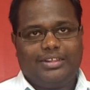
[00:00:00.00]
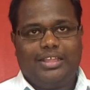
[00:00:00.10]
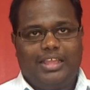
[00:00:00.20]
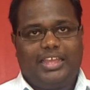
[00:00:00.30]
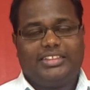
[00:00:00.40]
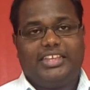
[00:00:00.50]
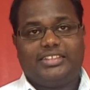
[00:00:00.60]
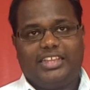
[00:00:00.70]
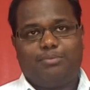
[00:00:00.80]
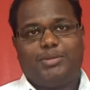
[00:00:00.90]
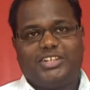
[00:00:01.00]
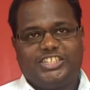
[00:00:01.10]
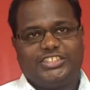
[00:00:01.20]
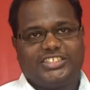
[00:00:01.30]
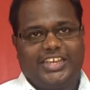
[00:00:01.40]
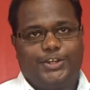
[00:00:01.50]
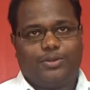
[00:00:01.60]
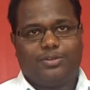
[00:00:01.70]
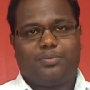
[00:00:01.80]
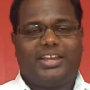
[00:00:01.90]
and then the implementation is carried
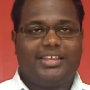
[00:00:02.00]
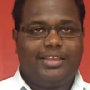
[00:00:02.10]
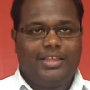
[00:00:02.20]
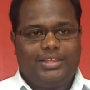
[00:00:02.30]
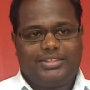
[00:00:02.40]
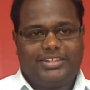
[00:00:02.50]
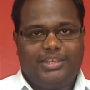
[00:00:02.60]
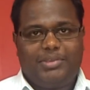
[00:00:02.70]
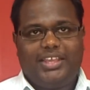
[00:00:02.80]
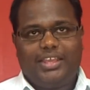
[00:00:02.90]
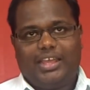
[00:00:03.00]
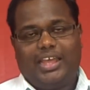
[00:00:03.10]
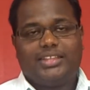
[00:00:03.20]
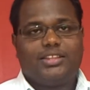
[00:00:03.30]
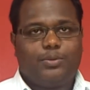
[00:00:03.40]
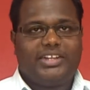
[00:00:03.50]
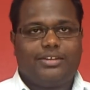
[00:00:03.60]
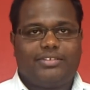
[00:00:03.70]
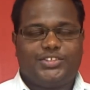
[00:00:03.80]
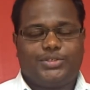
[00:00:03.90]
over by the DBA and the winter
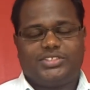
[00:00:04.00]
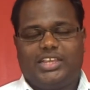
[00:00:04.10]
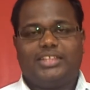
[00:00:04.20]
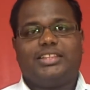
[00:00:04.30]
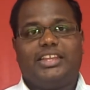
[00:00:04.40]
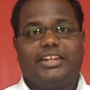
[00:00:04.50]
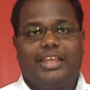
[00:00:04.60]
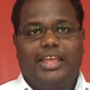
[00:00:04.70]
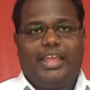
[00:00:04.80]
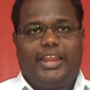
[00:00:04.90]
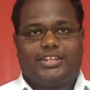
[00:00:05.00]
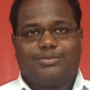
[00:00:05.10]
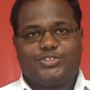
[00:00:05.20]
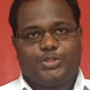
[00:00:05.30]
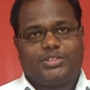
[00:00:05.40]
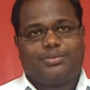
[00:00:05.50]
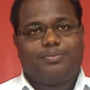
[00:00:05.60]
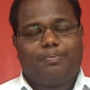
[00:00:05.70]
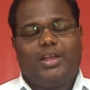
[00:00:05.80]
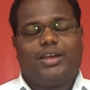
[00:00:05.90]
resource, and then it comes to the
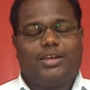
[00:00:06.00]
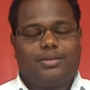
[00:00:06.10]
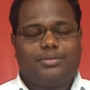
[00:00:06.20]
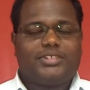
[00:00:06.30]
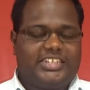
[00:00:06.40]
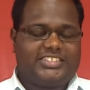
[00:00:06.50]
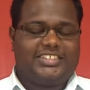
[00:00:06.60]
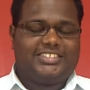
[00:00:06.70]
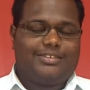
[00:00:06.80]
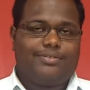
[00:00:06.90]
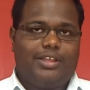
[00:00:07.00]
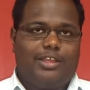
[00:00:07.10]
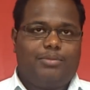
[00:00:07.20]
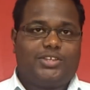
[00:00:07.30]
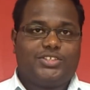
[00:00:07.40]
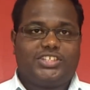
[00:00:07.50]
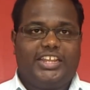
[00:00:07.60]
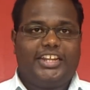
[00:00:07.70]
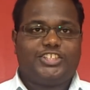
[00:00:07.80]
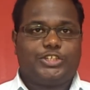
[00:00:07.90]
tester itself, because he
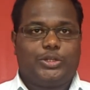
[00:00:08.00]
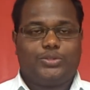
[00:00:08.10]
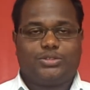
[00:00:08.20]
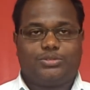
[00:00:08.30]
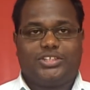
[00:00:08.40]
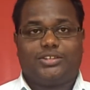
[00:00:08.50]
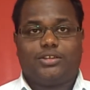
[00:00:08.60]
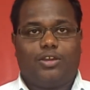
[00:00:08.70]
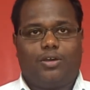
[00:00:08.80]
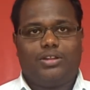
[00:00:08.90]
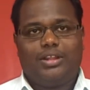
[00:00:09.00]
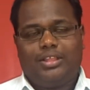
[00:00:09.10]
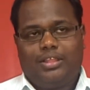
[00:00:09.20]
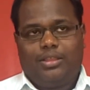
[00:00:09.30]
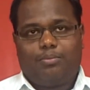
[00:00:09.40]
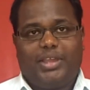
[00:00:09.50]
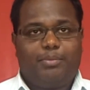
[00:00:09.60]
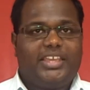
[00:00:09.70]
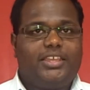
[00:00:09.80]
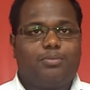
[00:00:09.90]
needs to close out the call by
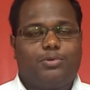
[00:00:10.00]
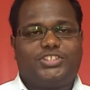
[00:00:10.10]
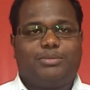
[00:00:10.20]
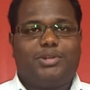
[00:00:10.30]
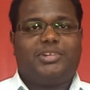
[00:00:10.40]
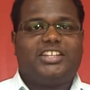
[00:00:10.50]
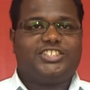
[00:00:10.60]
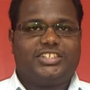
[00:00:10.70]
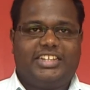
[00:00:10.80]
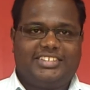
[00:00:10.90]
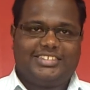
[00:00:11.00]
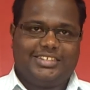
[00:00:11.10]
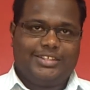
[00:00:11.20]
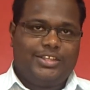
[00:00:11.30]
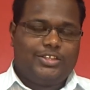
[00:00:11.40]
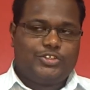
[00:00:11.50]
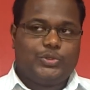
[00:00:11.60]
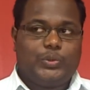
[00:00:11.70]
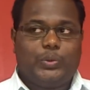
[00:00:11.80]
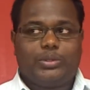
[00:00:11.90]
making a post-implementation test.
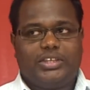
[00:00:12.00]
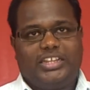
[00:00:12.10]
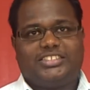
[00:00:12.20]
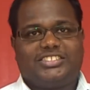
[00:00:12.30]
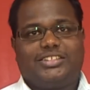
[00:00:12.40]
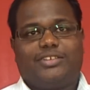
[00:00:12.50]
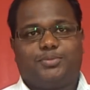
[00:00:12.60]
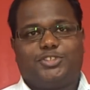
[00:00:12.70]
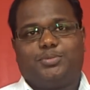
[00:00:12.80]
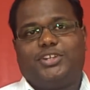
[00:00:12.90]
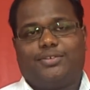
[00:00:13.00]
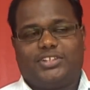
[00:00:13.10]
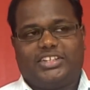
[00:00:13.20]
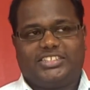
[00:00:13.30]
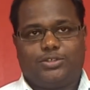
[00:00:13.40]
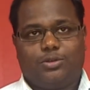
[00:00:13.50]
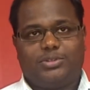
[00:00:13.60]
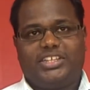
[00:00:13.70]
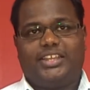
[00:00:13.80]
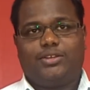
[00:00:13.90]
So it's the responsibility of the tester over
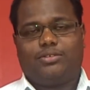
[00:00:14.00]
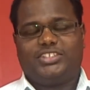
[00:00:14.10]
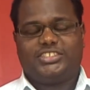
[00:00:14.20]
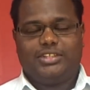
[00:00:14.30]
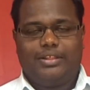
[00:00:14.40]
there in Origin